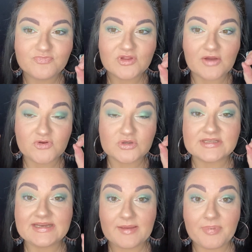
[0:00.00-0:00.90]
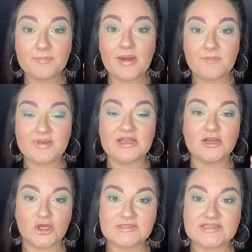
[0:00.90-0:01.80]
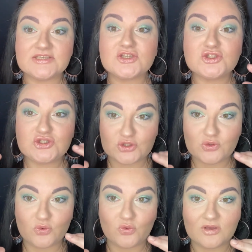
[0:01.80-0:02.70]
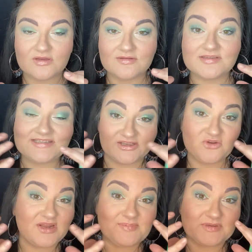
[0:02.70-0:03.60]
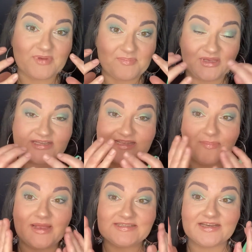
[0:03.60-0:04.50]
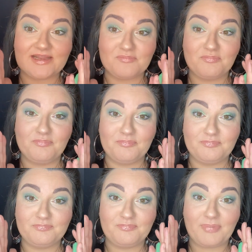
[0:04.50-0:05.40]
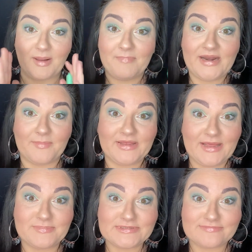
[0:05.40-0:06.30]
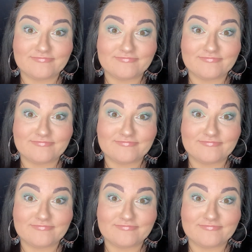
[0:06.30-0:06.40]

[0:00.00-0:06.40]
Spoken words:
Of course, lip pumping glosses do sting your lips a bit because they're basically plumping up your lips.